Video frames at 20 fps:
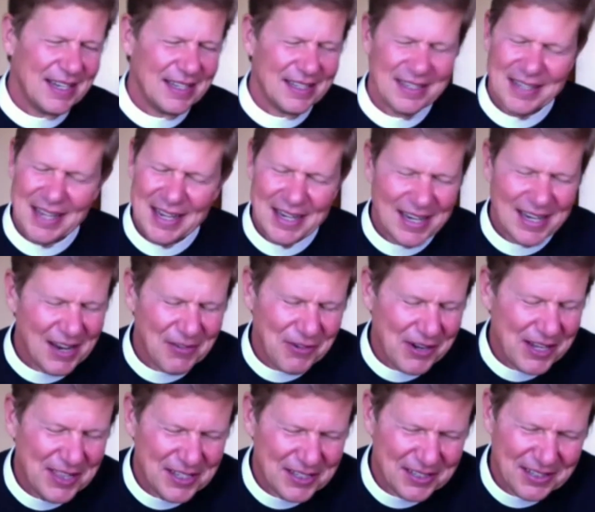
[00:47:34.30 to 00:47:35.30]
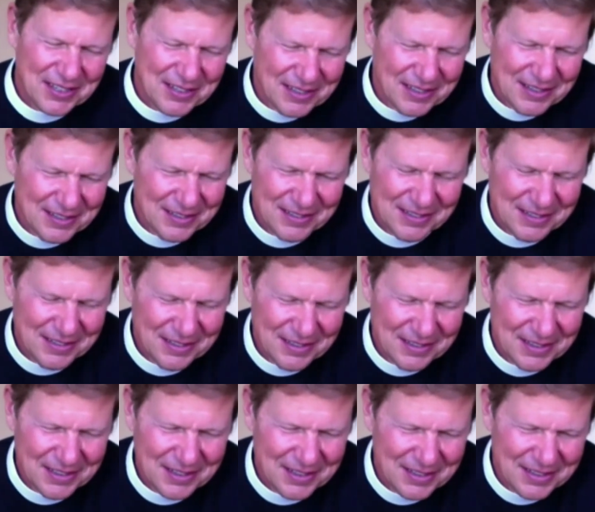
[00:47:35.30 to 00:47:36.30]
and I find this
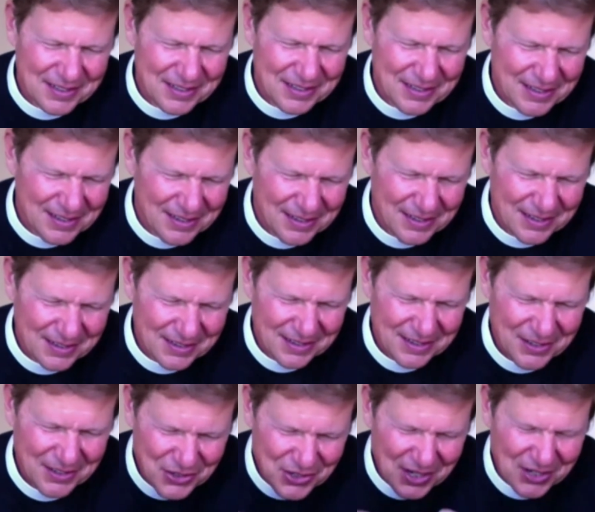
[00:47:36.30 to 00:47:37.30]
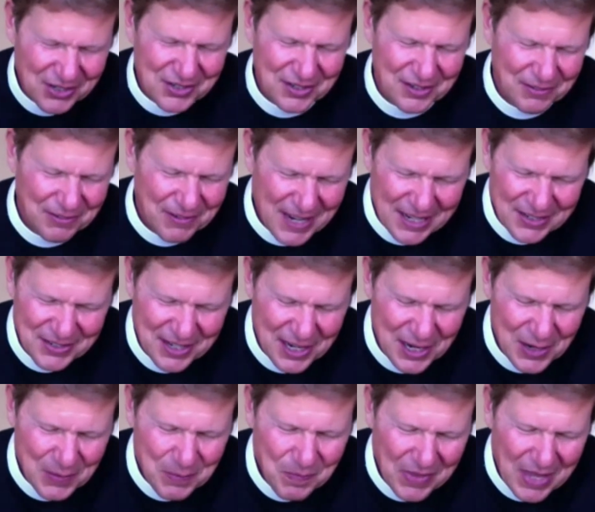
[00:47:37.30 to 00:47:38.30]
conjunction
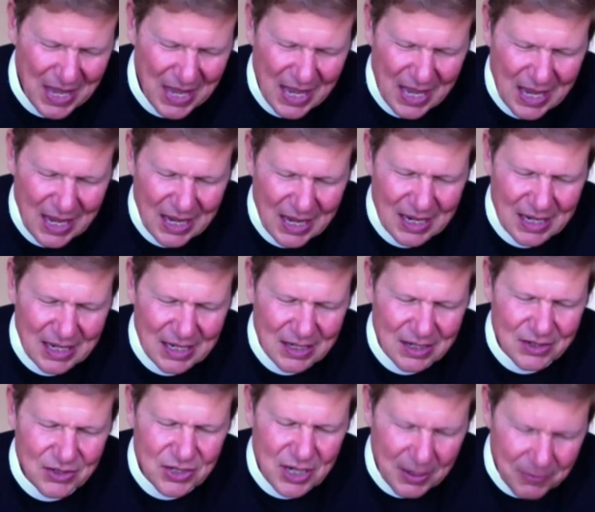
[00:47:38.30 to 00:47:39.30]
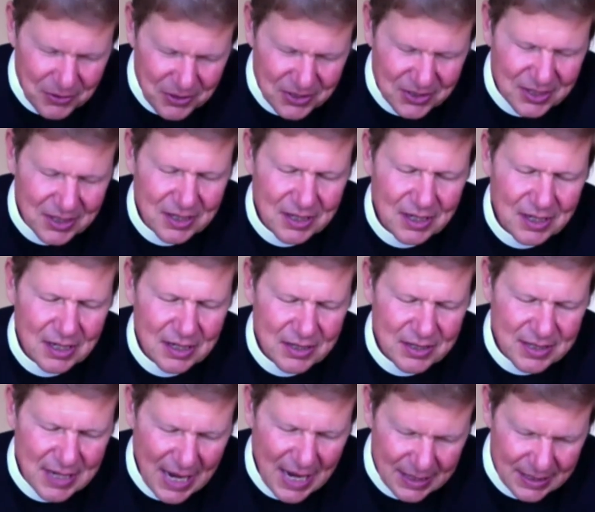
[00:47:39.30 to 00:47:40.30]
fascinating, Jefferson
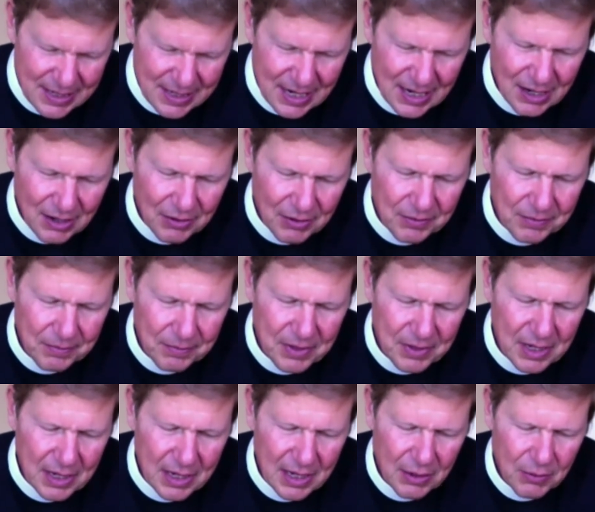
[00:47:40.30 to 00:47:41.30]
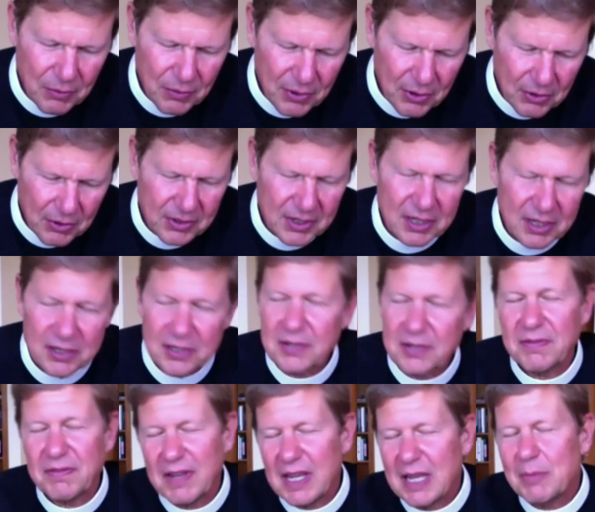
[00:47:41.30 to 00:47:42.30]
sat down and wrote his
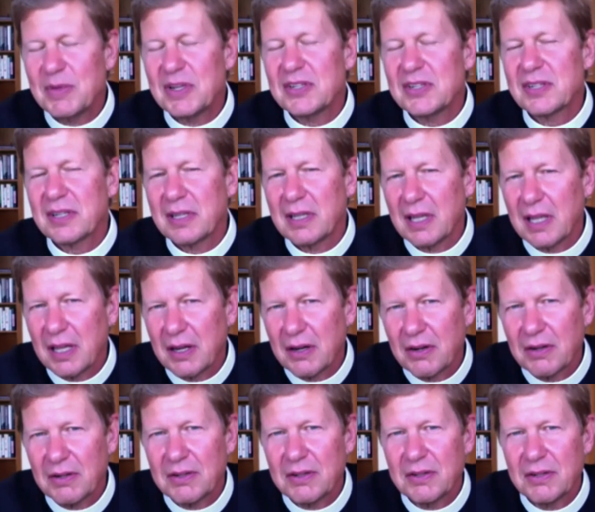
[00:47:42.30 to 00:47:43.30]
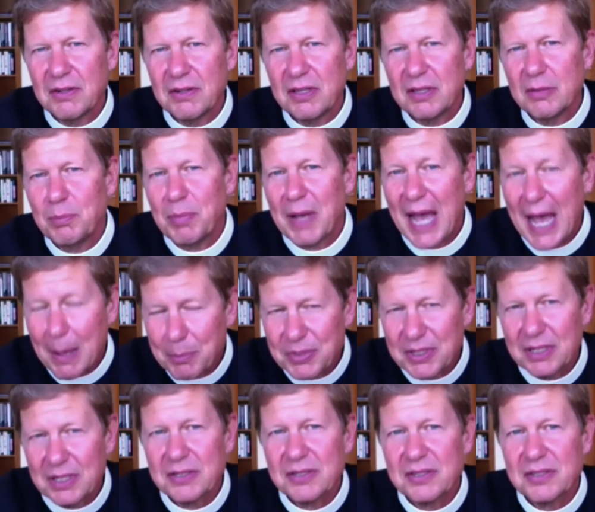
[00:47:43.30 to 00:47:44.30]
famous letter to the
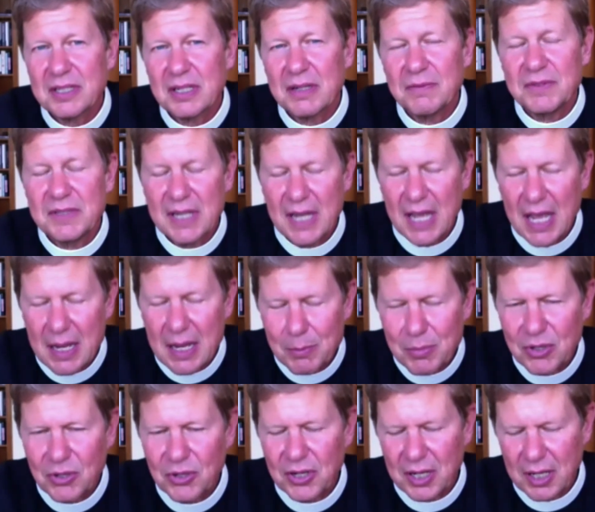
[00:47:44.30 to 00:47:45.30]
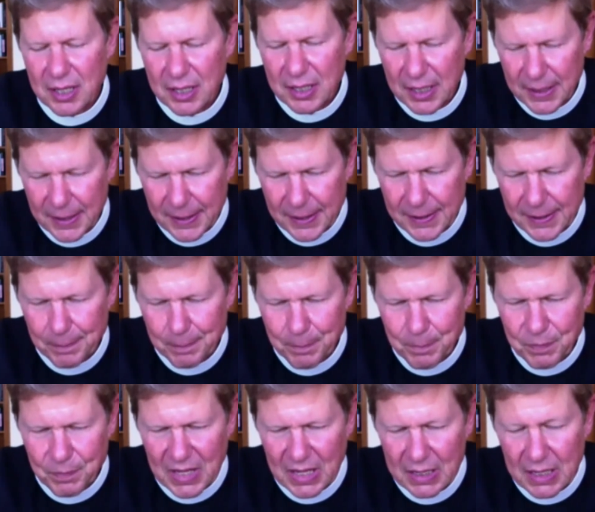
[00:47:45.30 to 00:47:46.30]
Baptists of Danbury, Connecticut.
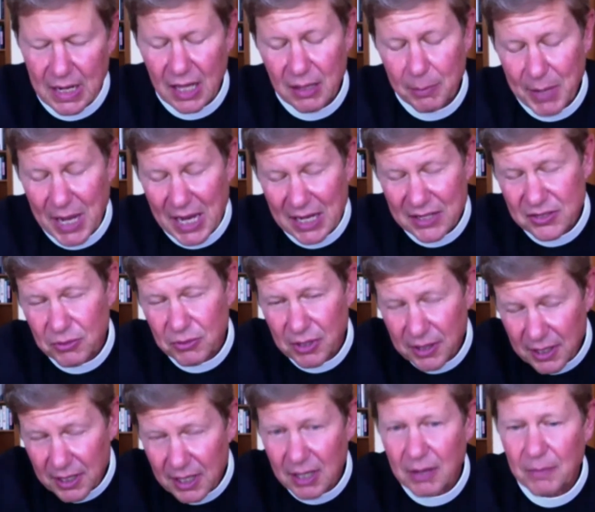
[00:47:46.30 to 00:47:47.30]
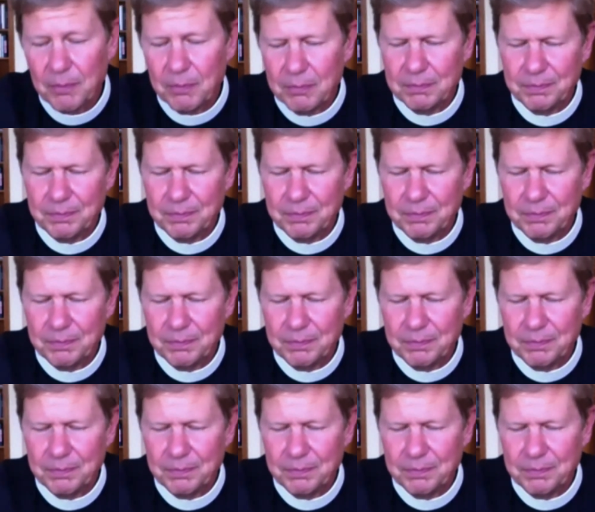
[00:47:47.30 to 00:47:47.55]
Now, the backstory there